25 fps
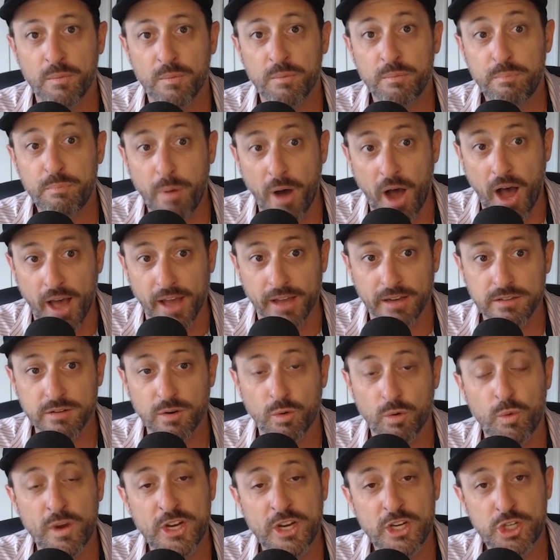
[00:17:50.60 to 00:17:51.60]
But
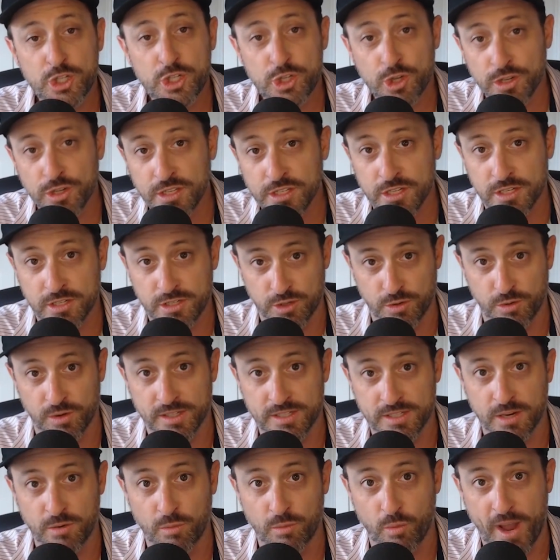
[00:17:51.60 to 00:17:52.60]
we shouldn't do
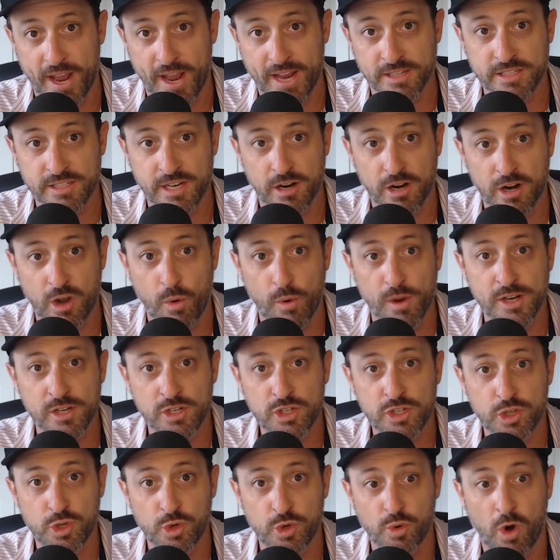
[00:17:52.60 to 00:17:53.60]
it in ways that are going
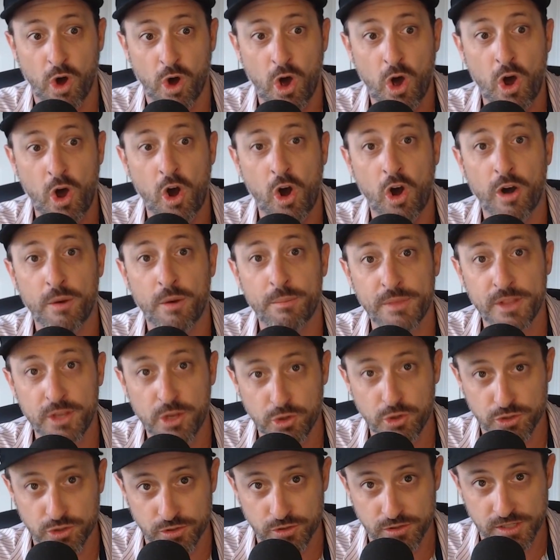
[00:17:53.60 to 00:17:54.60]
to harm the
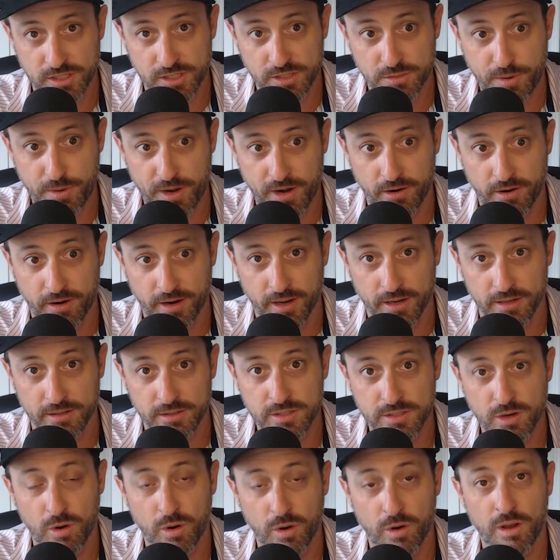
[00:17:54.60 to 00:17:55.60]
user's
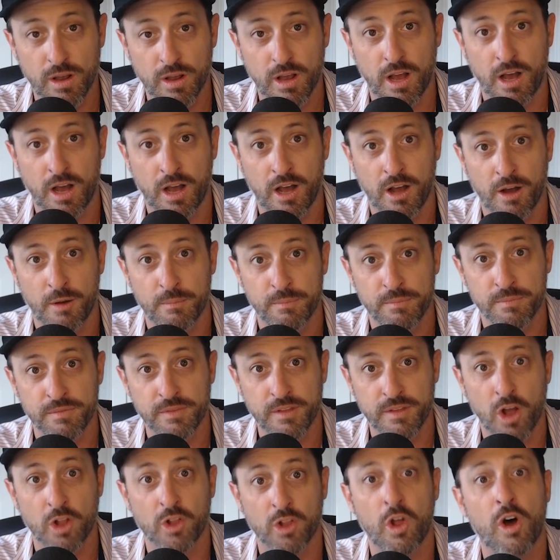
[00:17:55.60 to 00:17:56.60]
experience
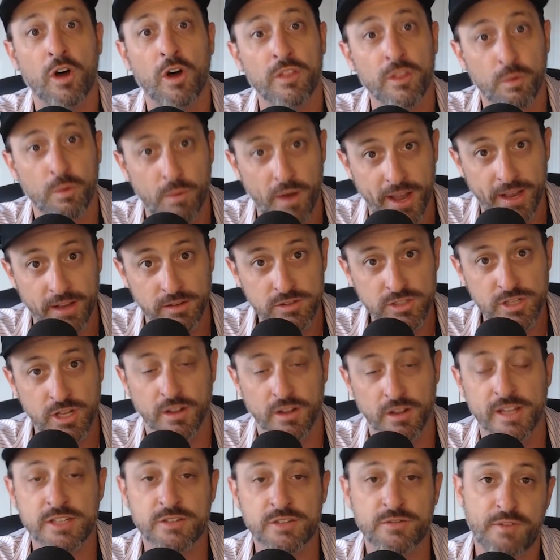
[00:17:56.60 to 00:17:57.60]
along the way. So
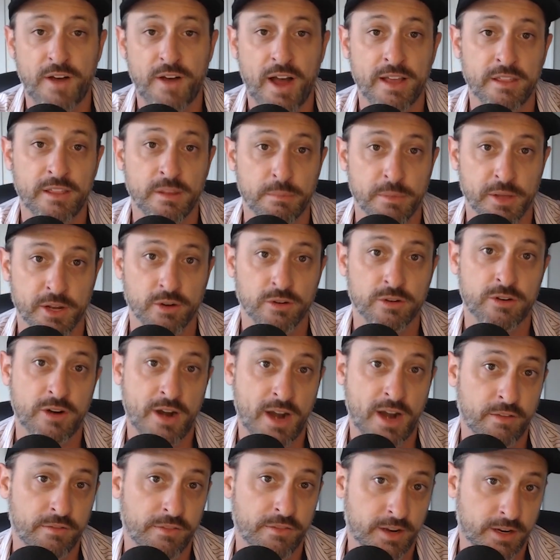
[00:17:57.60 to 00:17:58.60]
let's find the middle ground.